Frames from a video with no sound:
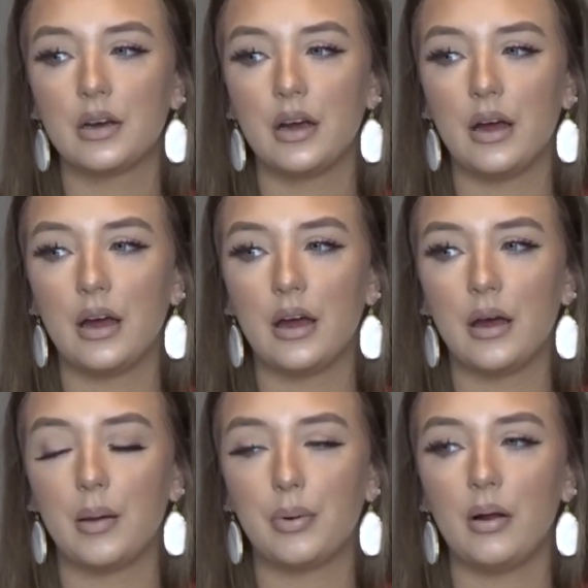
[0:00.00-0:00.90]

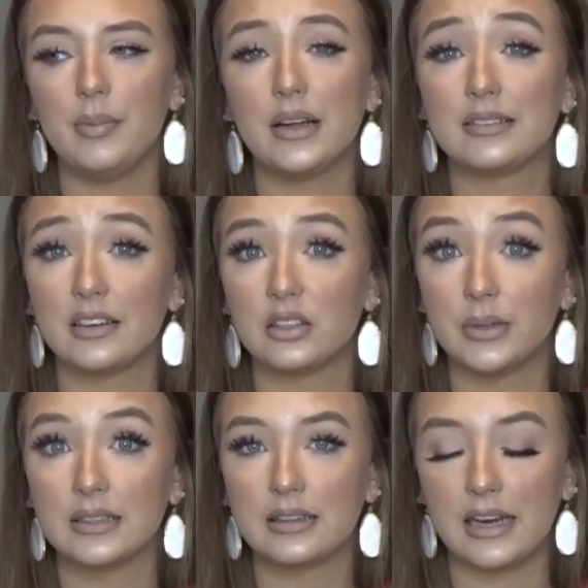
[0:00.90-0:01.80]
probably about 6
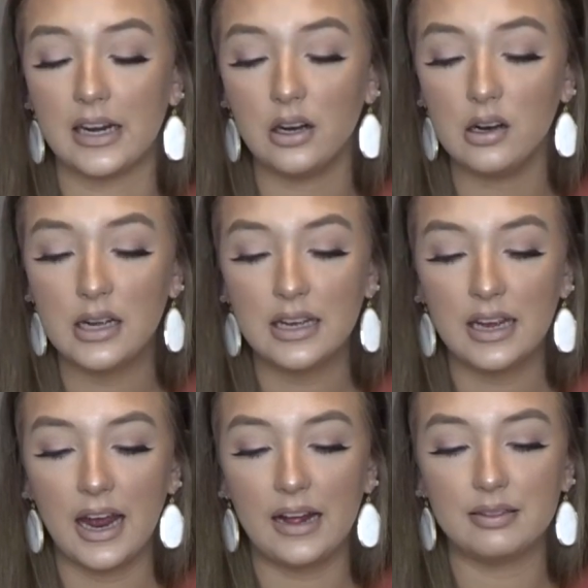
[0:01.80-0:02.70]
months later,
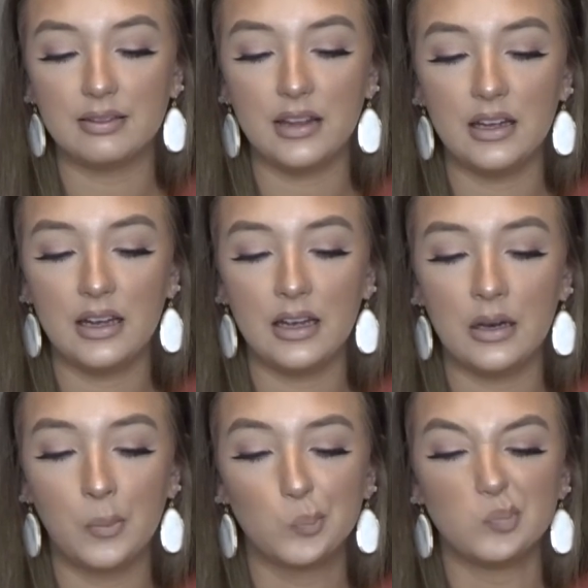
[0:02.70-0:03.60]
and
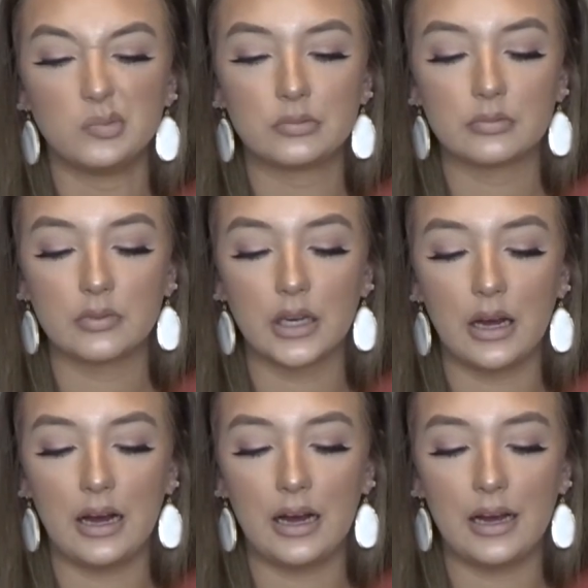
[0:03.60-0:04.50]
then
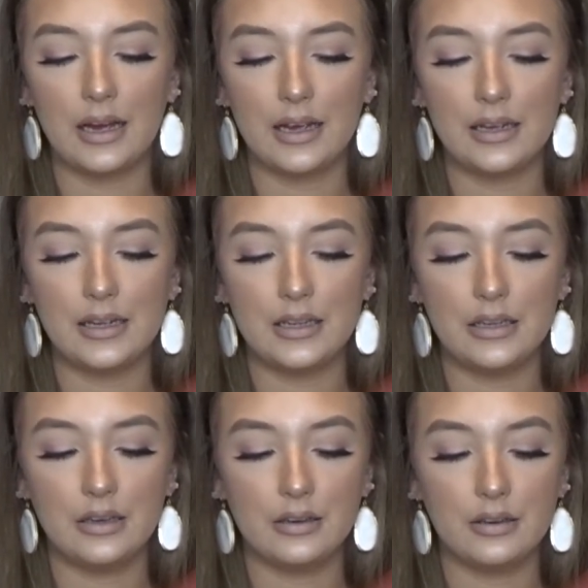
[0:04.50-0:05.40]

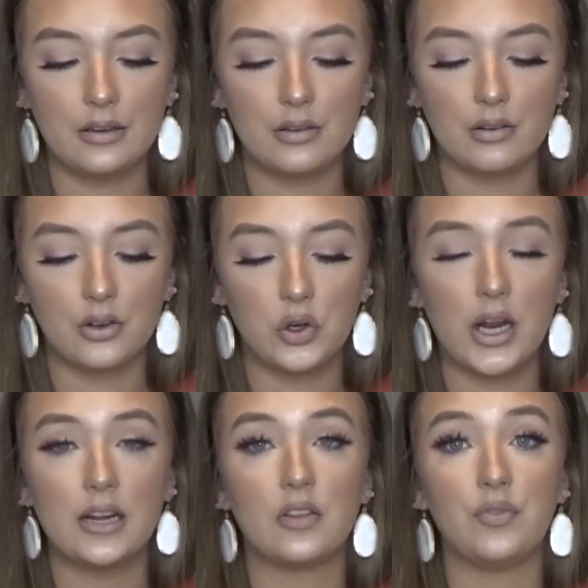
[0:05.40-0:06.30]
I
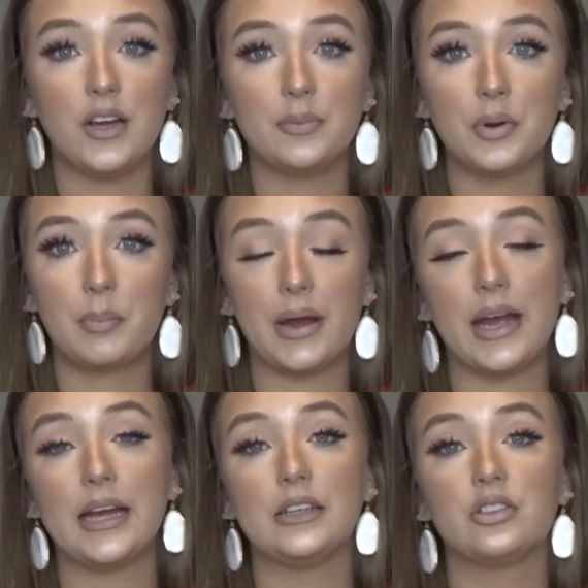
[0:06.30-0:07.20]
created the Facebook
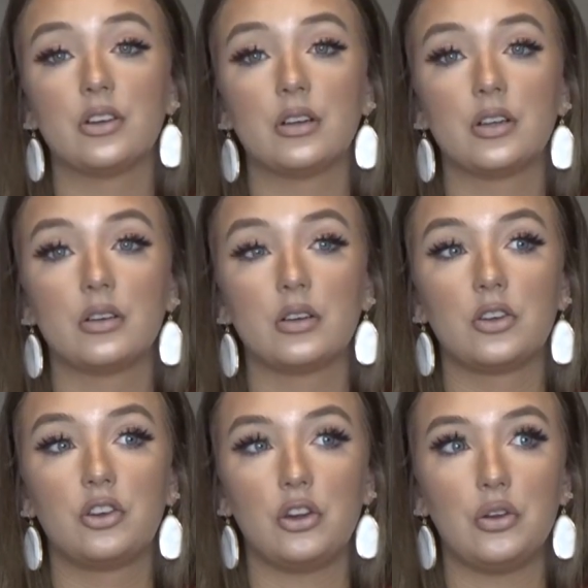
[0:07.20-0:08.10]
page
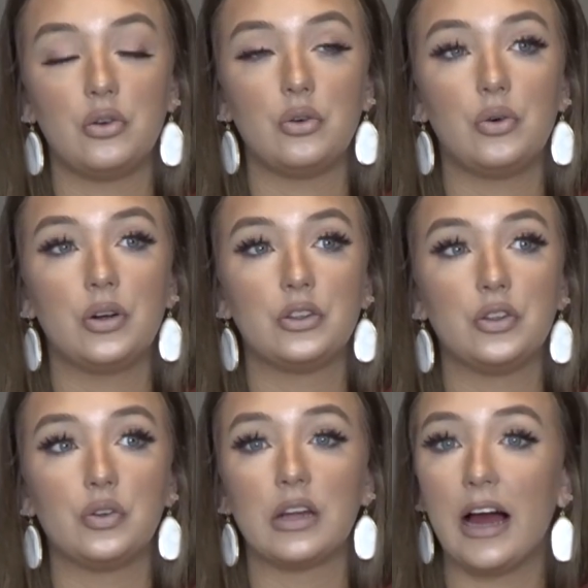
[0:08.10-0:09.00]
to
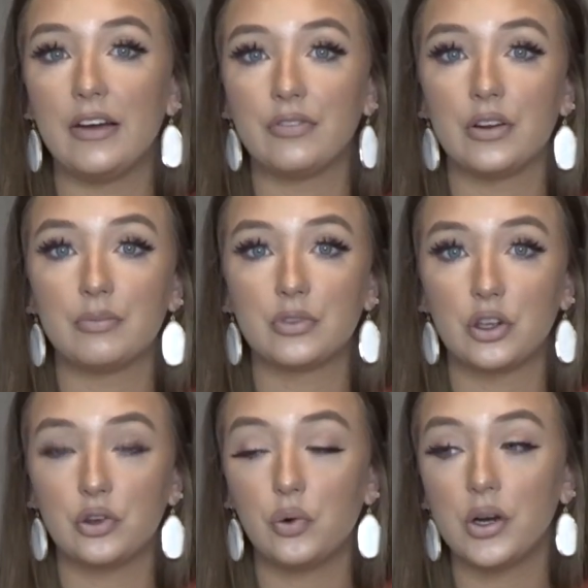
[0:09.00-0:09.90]
do live
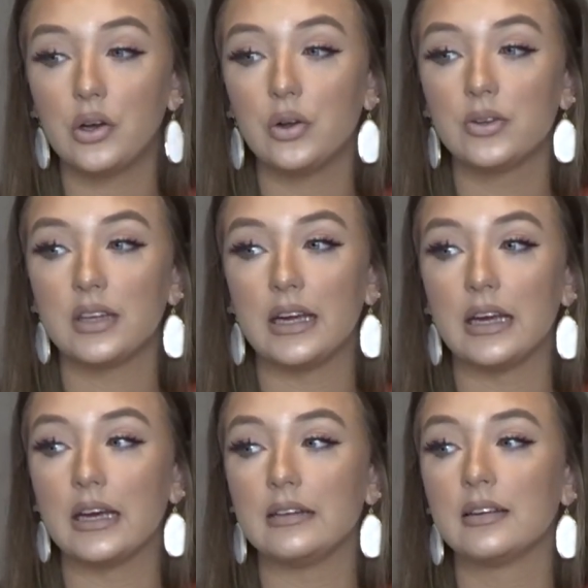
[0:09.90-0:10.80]
tutorials
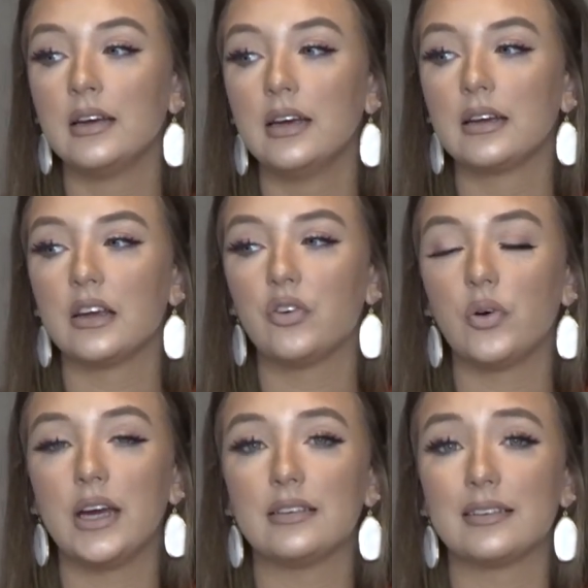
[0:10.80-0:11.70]
and
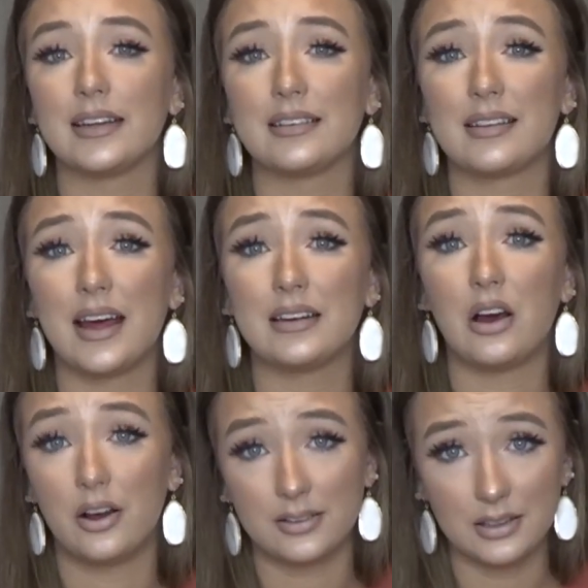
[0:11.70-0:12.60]
giveaways and things like that, and
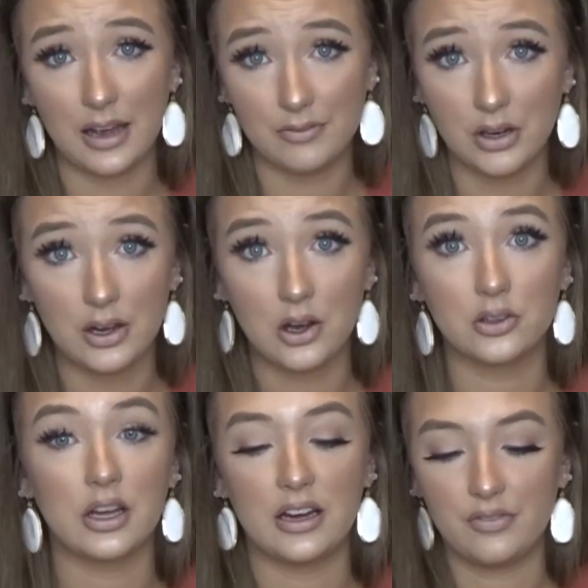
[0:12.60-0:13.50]
honestly I have not
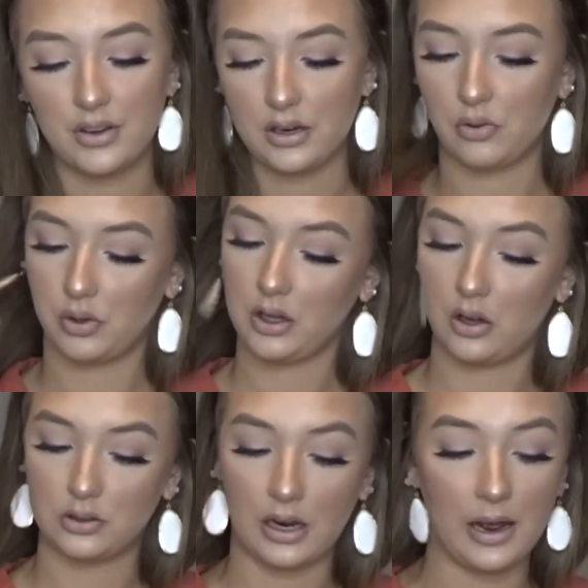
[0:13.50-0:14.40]
gone live in a really
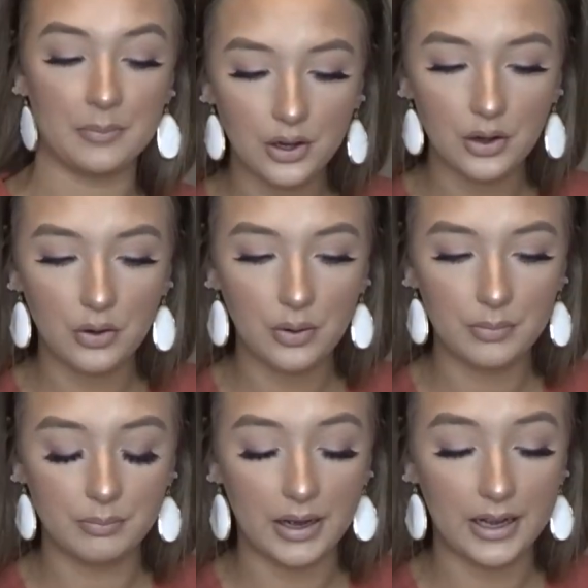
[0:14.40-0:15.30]
long time. So
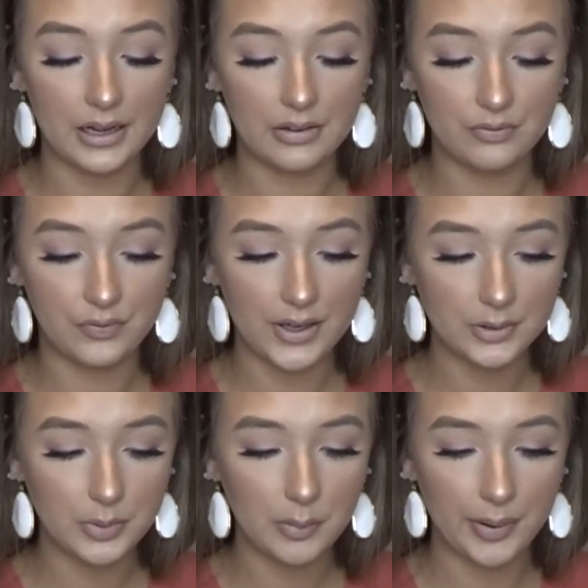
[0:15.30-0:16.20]
my
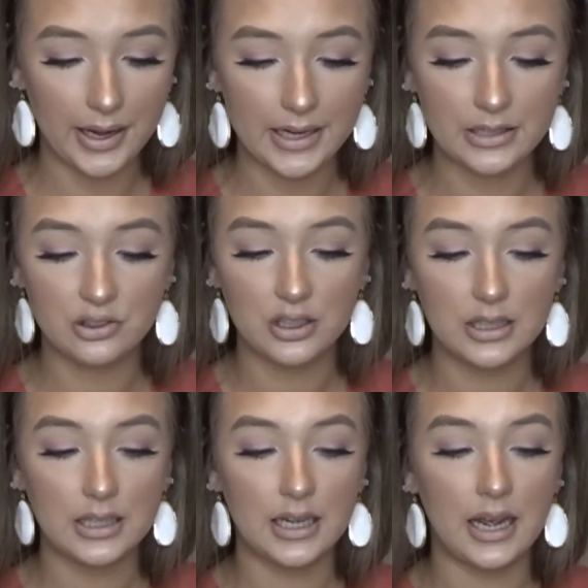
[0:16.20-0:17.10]
Facebook page
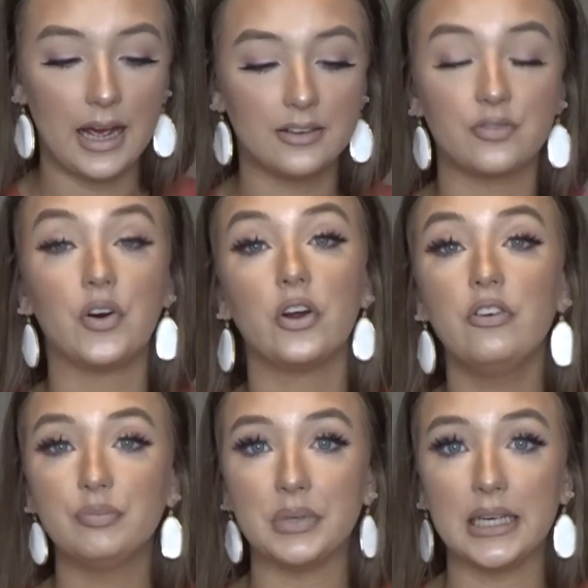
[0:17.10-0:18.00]
has a photo
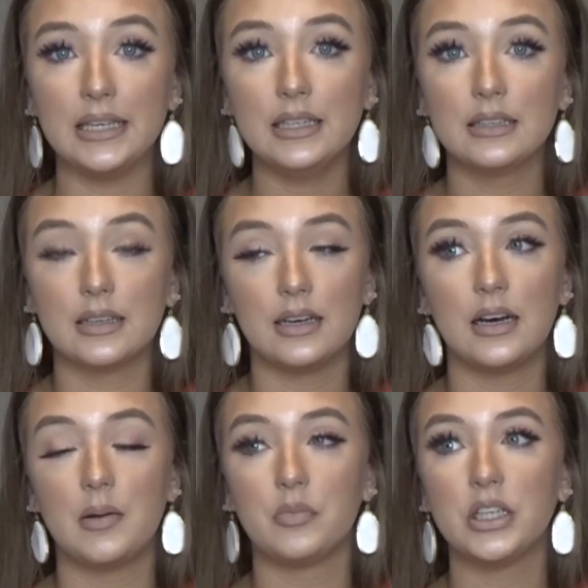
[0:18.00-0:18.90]
of me,
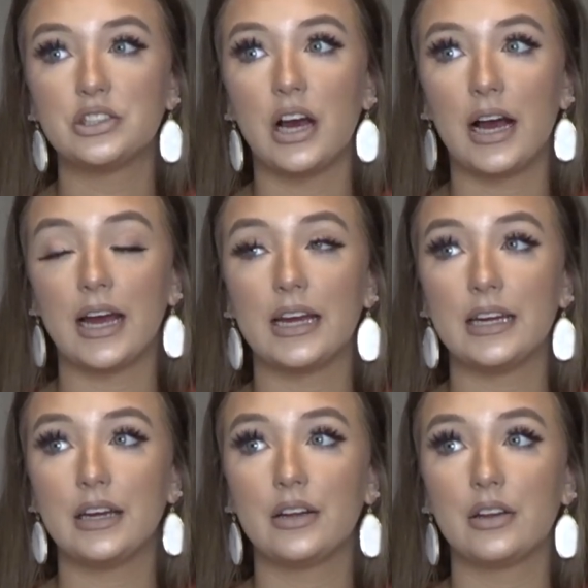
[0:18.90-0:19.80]
which
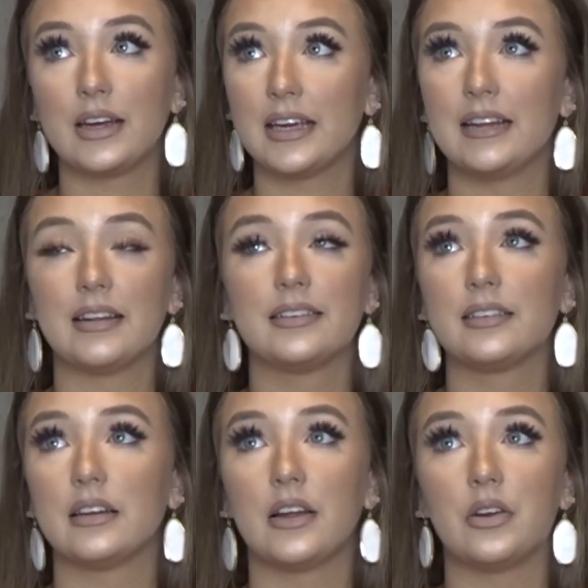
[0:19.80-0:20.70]
again, this is
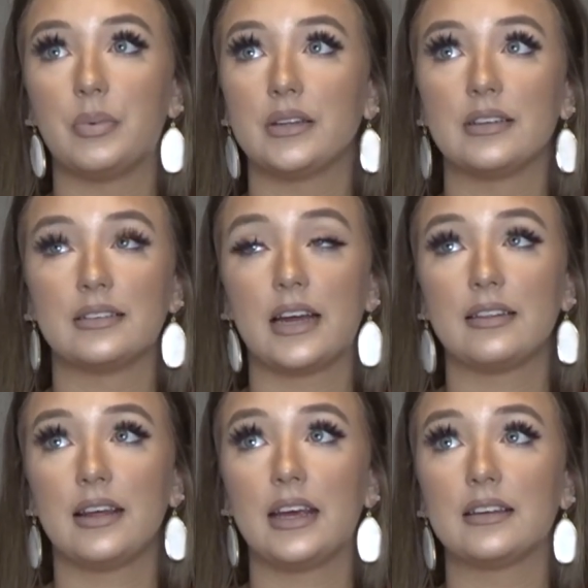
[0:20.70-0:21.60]
another business side
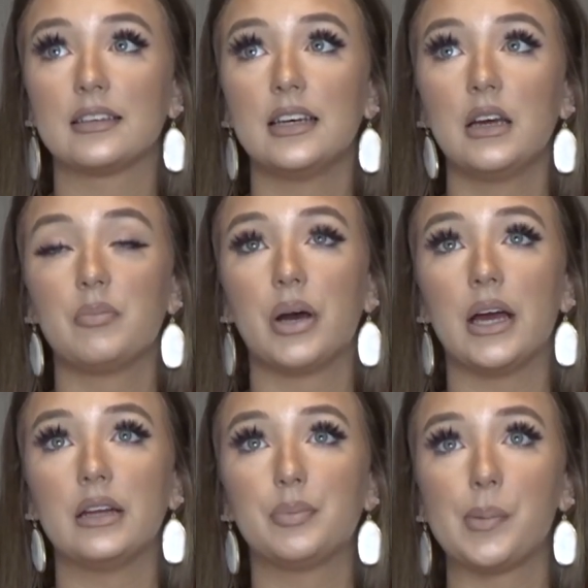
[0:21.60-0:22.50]
of things,
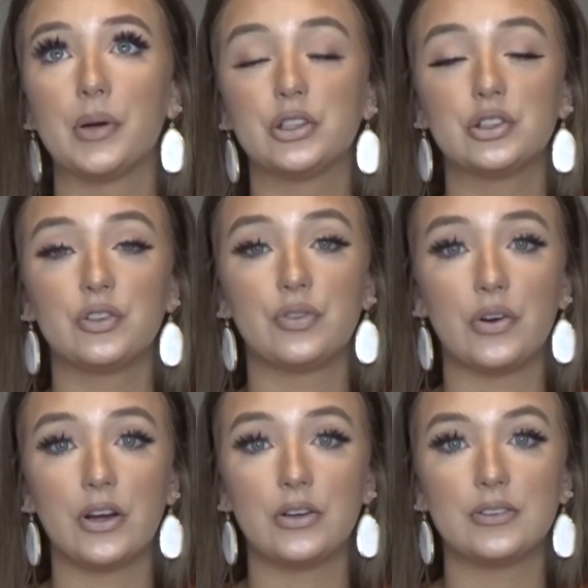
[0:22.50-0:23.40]
but promotional
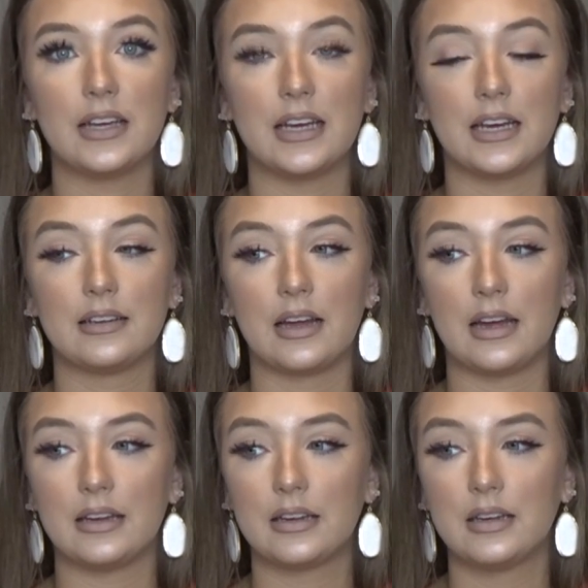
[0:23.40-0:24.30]
photos and
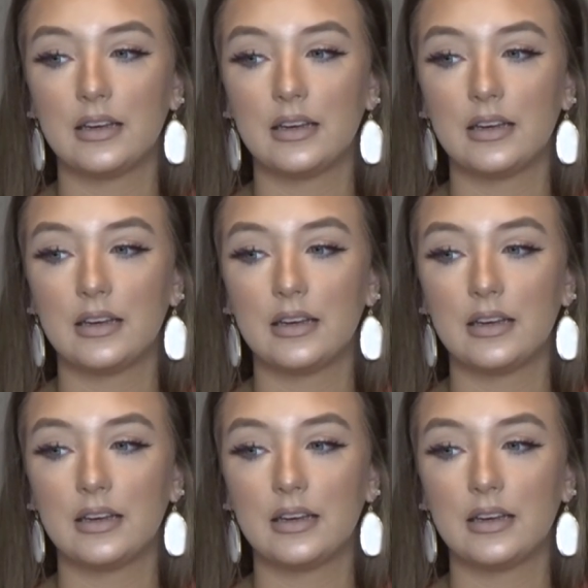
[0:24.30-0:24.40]
like